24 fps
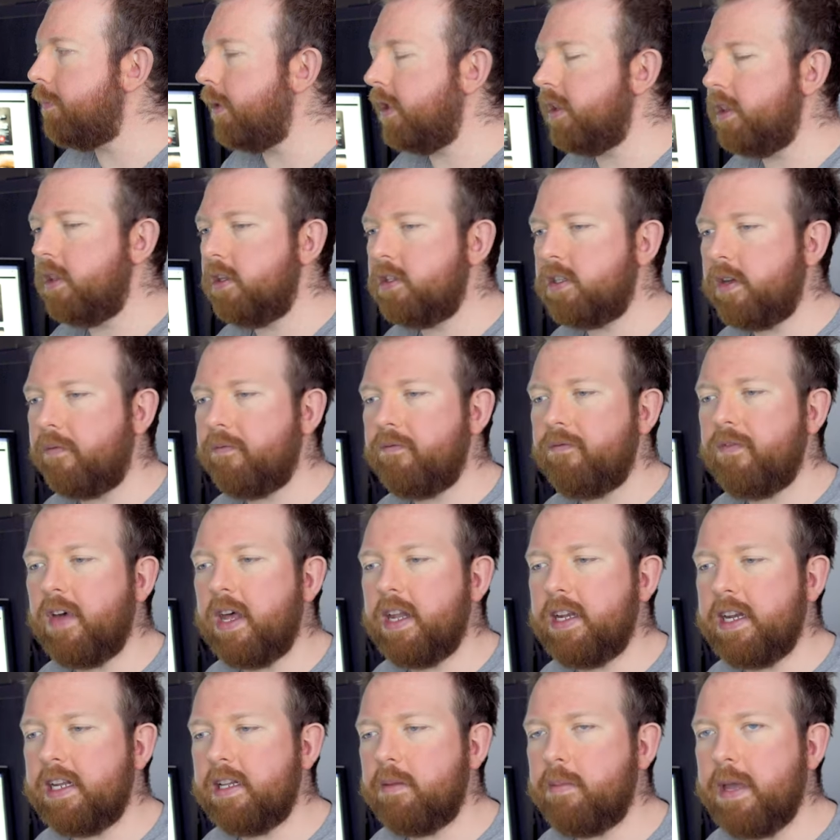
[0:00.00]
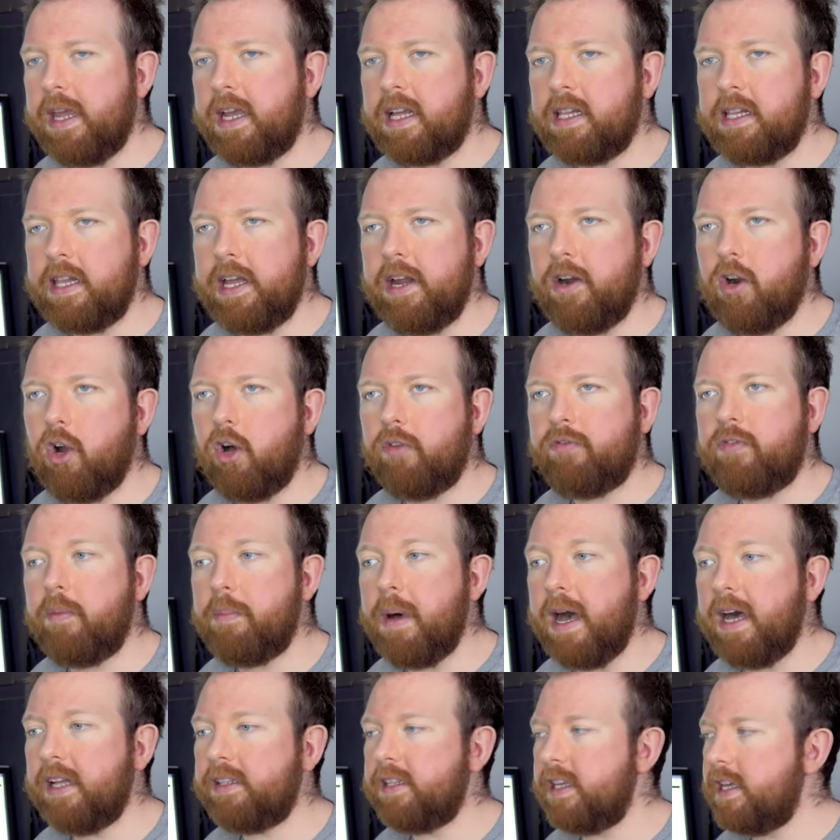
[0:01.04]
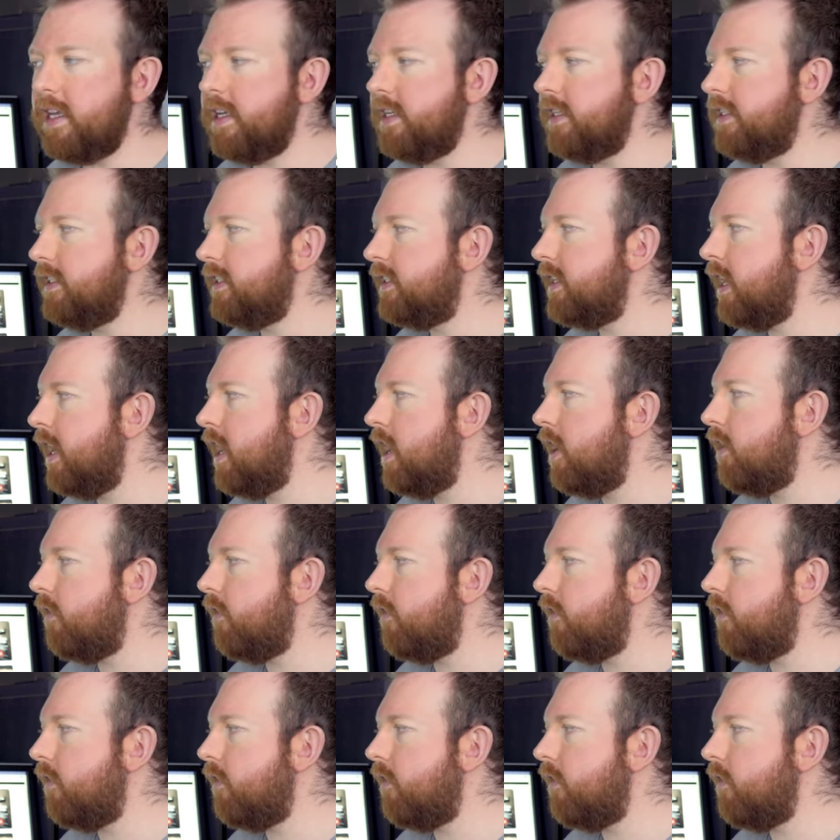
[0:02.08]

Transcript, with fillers: but something that I need to make clear off the bat is